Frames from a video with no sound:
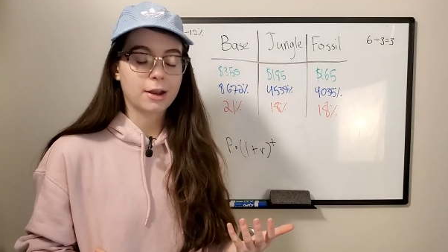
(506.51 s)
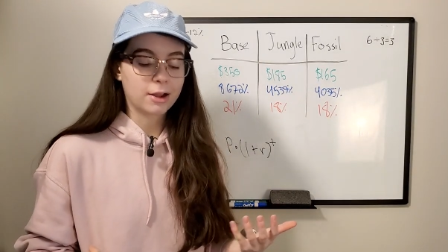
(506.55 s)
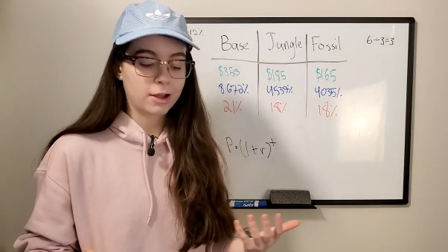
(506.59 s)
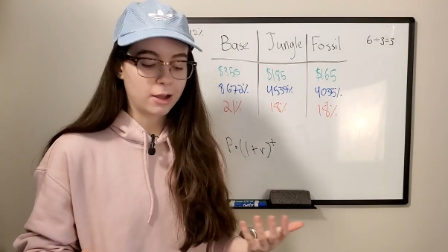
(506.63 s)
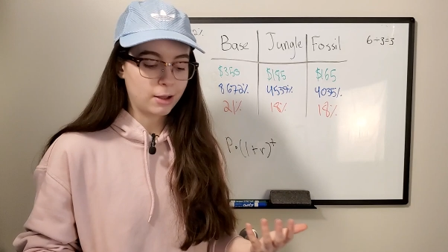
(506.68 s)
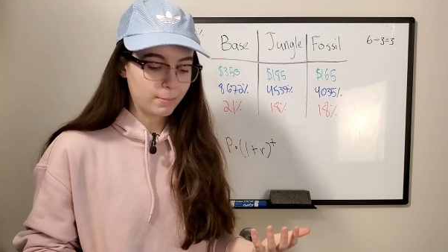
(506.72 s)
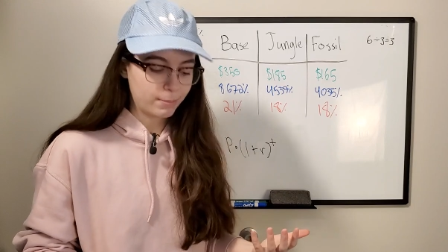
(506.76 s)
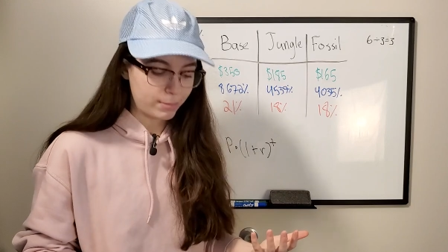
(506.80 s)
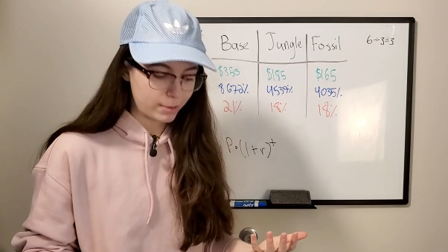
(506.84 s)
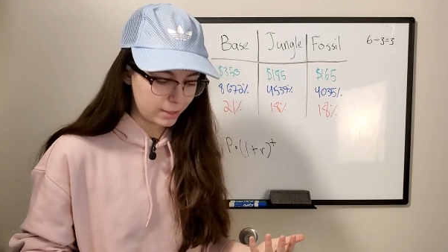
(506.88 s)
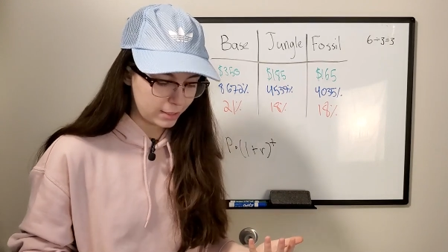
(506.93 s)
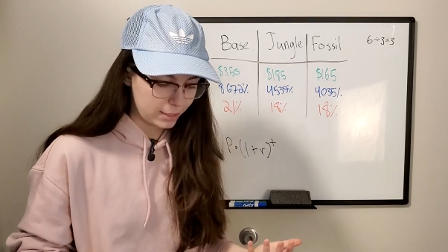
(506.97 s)

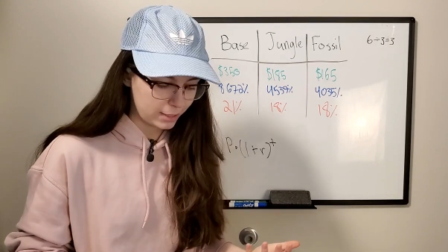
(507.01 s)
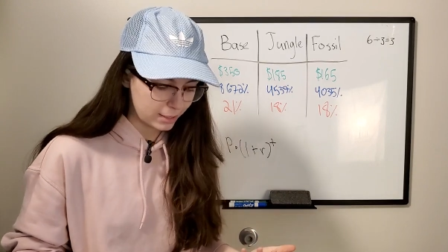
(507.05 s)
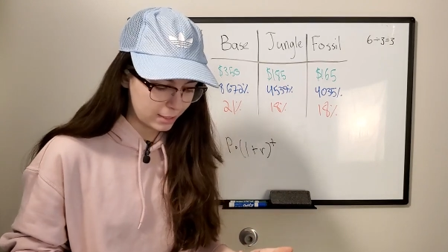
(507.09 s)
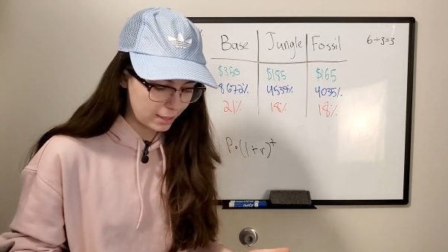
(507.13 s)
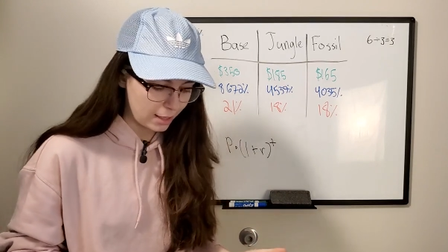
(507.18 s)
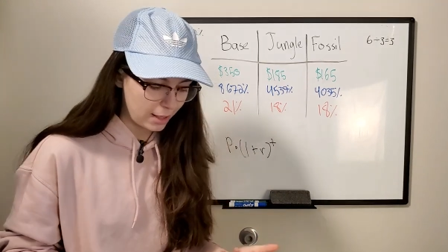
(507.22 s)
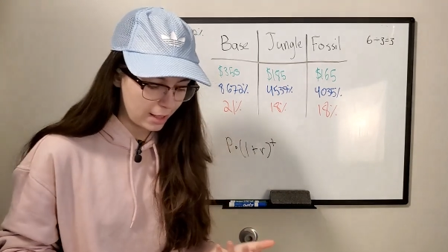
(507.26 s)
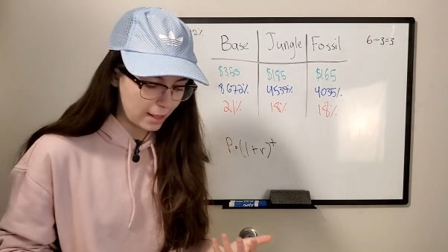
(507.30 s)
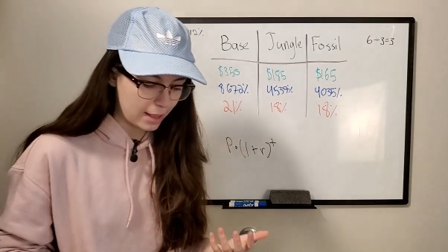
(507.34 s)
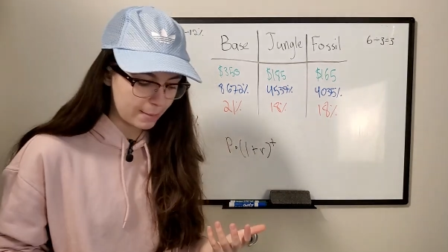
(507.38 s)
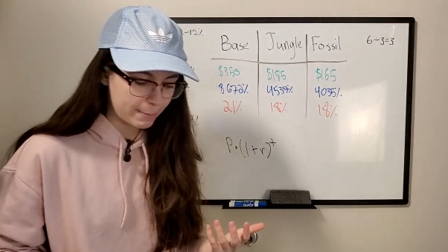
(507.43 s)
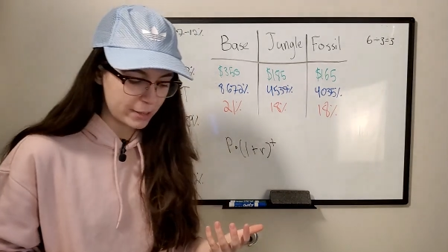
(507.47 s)
company
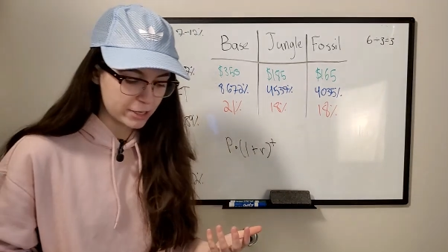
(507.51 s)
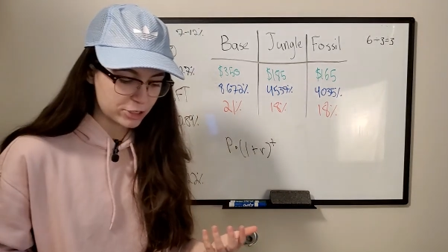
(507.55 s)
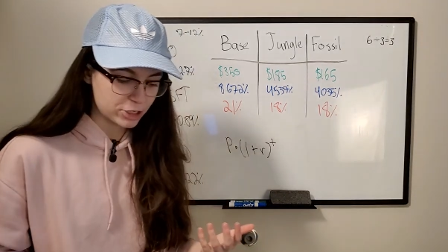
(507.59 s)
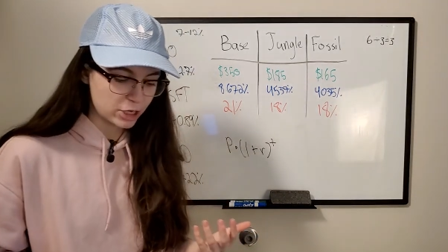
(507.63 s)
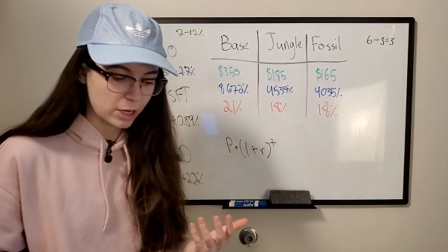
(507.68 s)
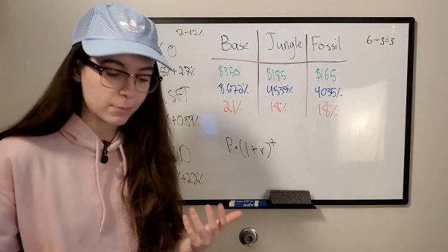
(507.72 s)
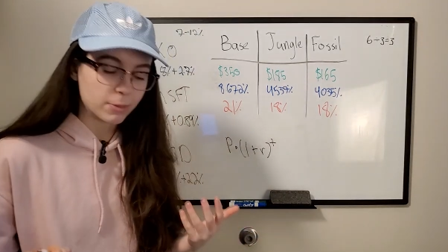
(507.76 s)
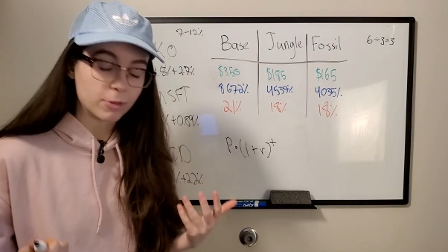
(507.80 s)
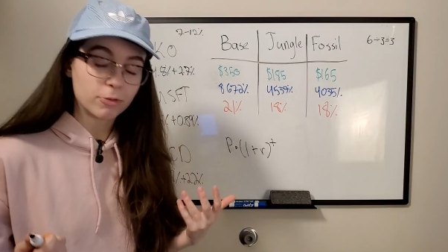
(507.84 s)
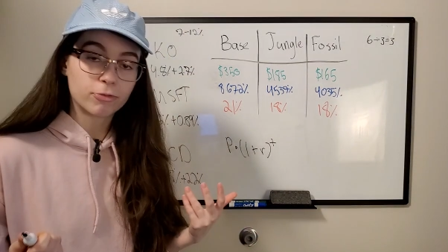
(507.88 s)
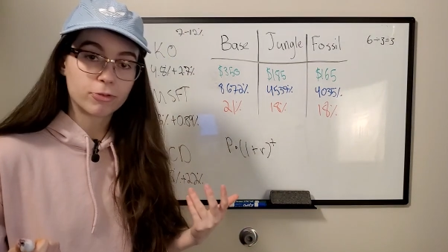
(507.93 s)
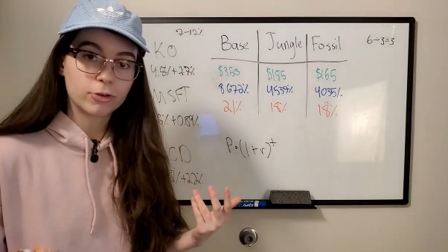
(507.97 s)
at my
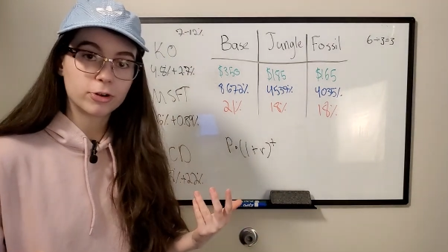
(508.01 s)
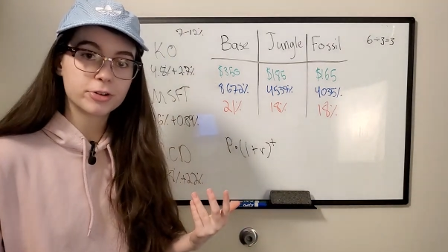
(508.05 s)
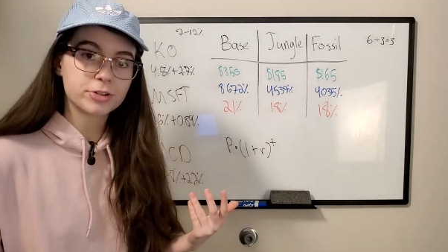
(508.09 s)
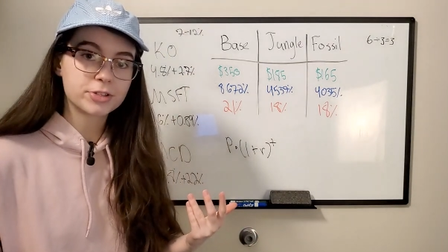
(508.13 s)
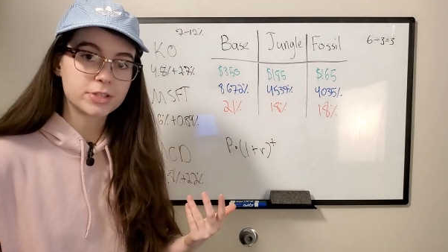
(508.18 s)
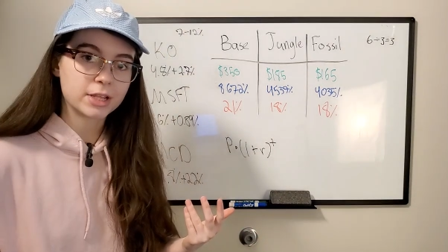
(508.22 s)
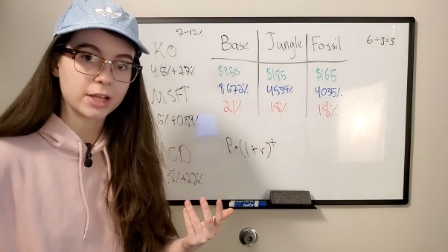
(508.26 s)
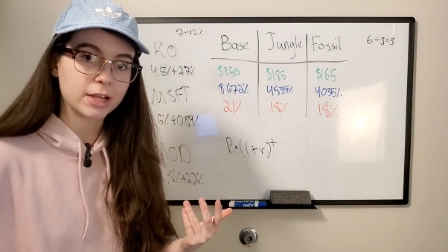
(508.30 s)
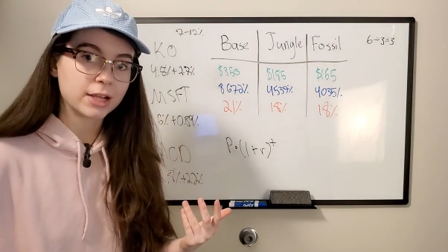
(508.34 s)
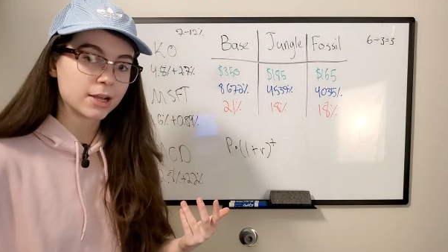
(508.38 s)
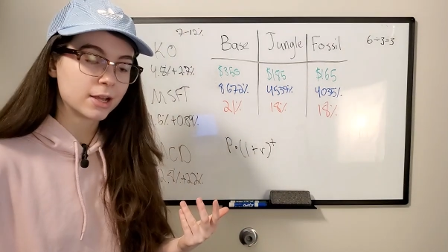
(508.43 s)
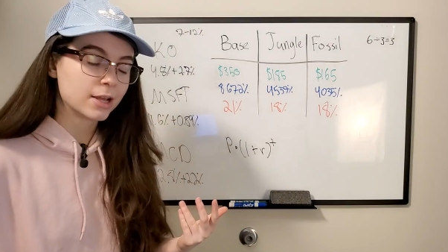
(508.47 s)
job, the
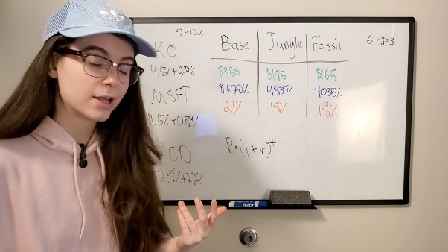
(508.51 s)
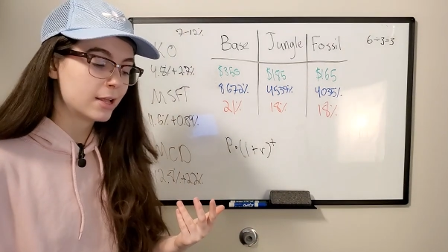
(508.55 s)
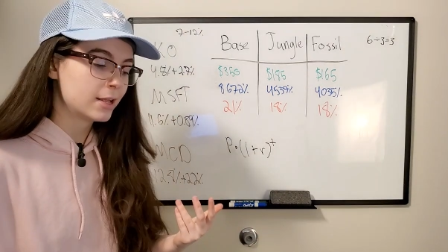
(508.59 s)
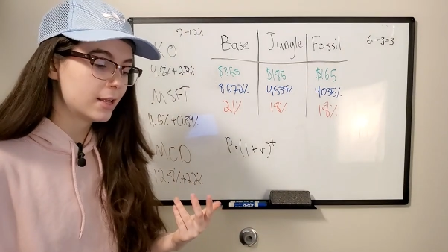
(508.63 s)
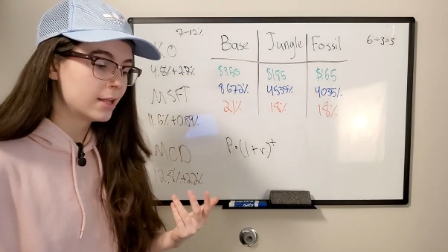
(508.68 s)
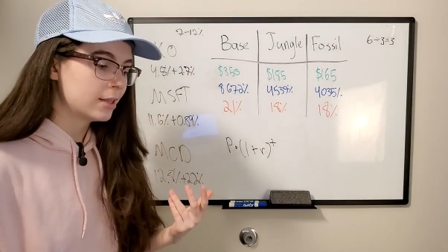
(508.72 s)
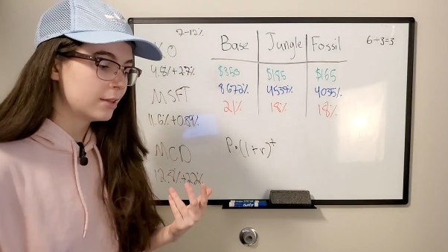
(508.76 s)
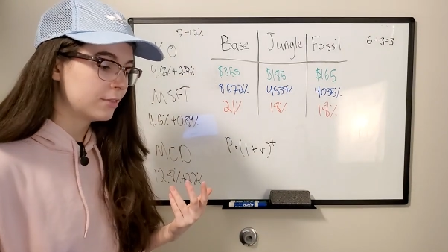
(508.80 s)
first thing